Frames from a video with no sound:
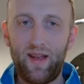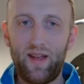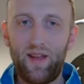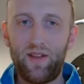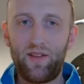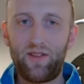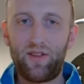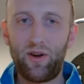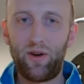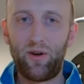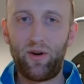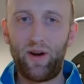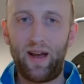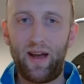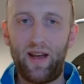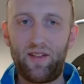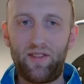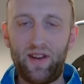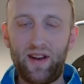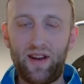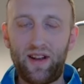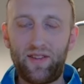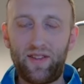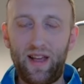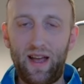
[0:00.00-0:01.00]
So as
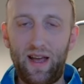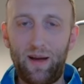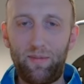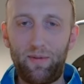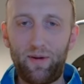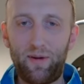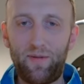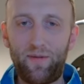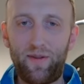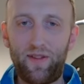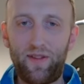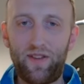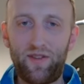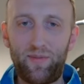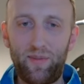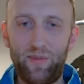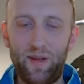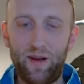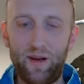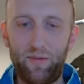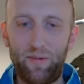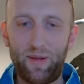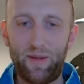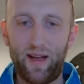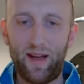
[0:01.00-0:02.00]
an example for this
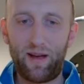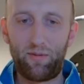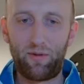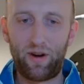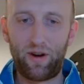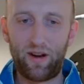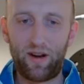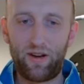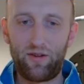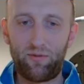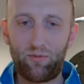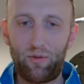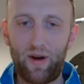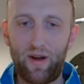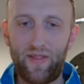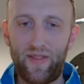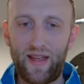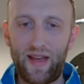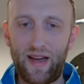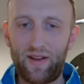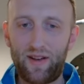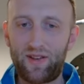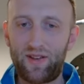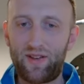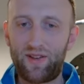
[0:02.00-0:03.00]
meal plan, we're going to do
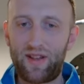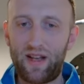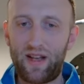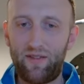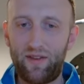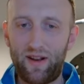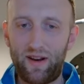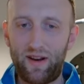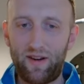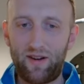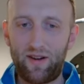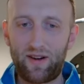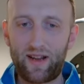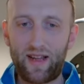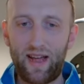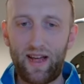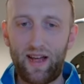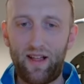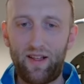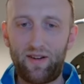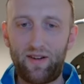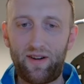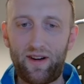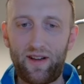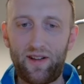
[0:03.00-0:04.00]
1,700
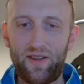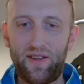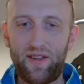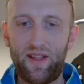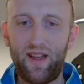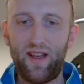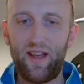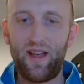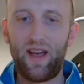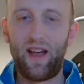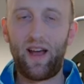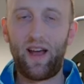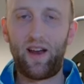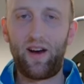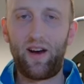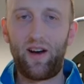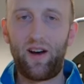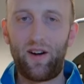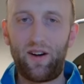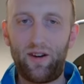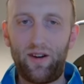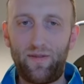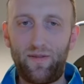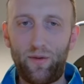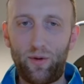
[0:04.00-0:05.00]
calories and
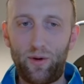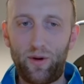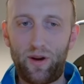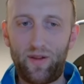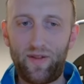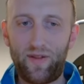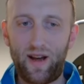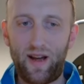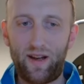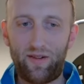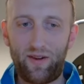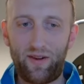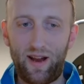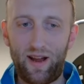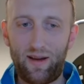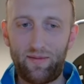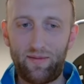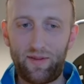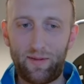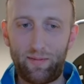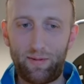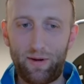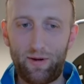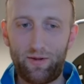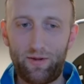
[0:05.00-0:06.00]
145
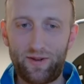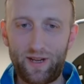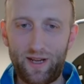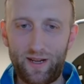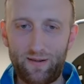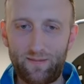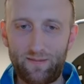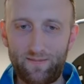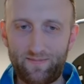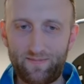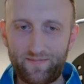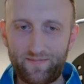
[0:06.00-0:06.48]
grams of protein.